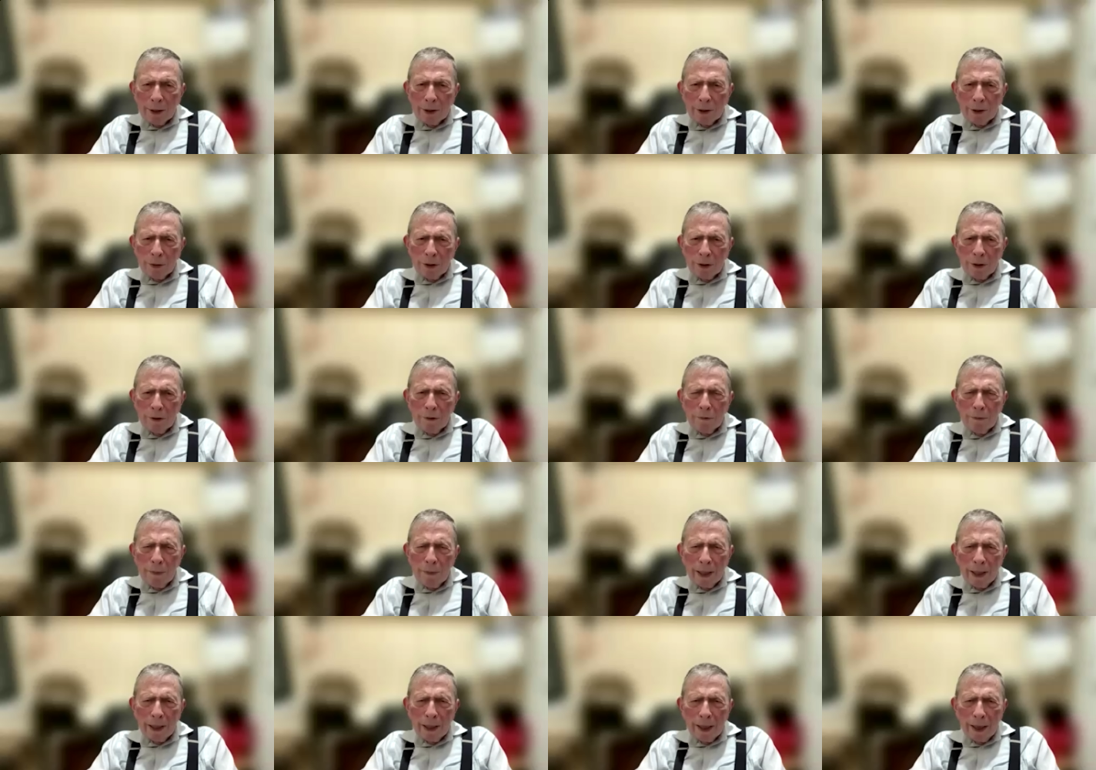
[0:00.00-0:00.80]
I sort
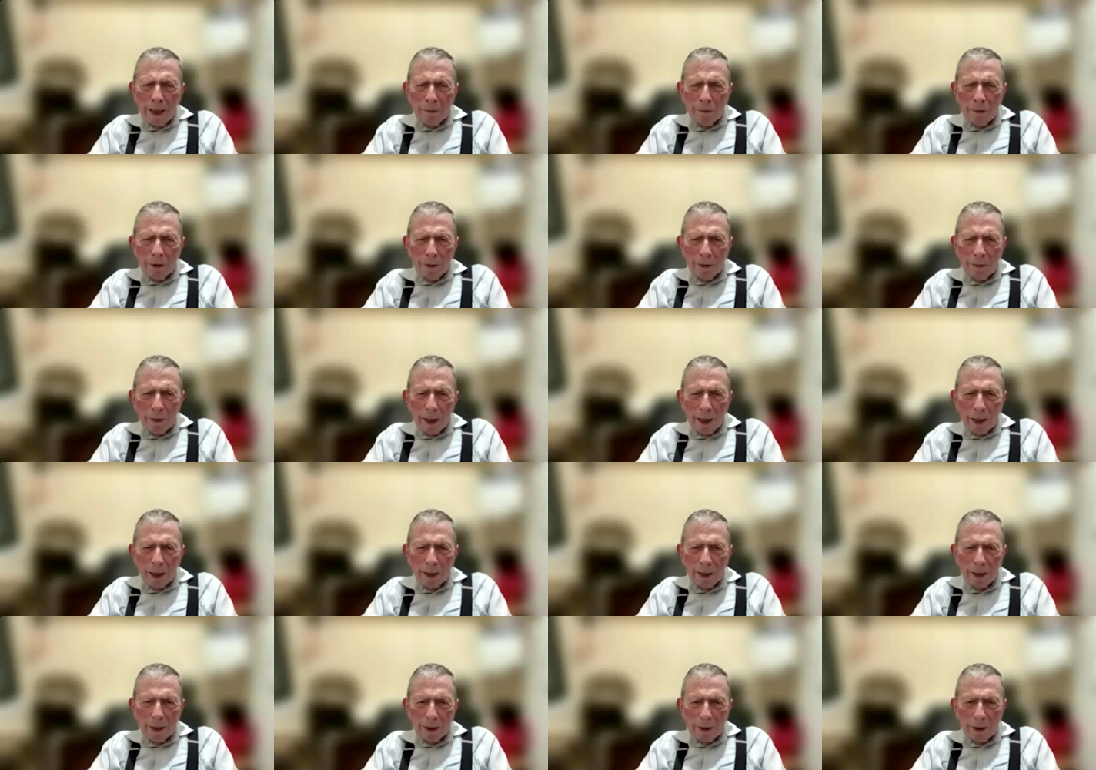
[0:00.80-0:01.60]
of met
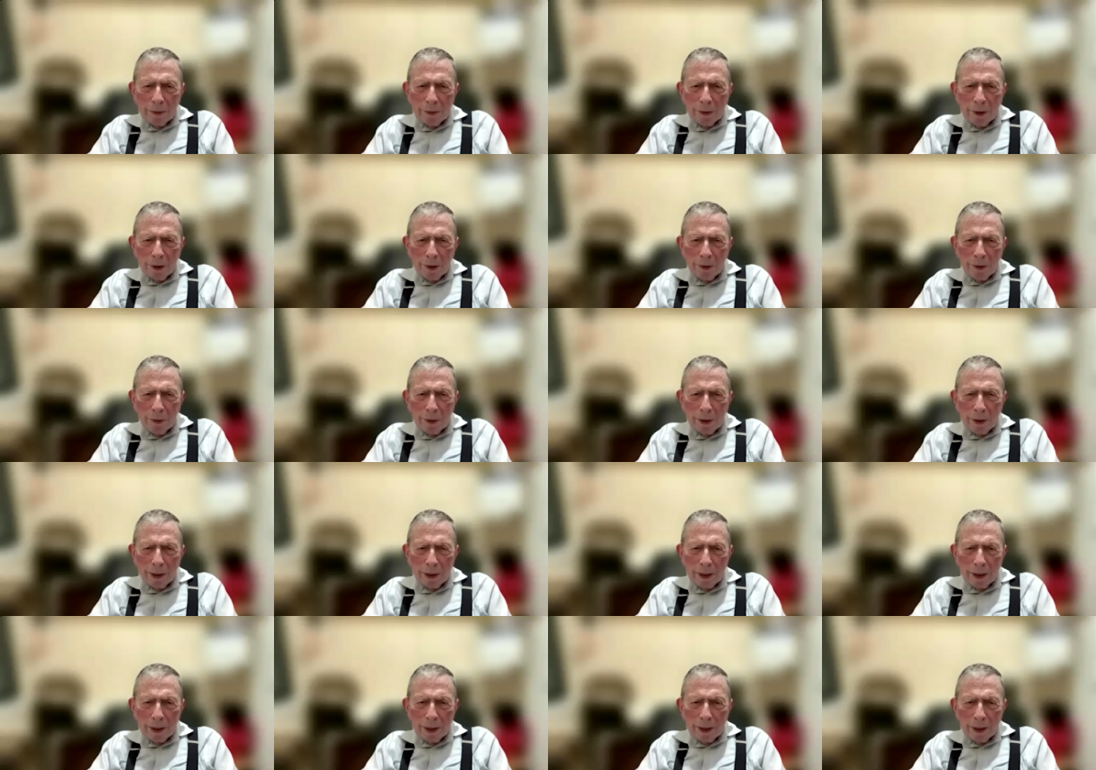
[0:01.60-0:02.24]
everybody, you know,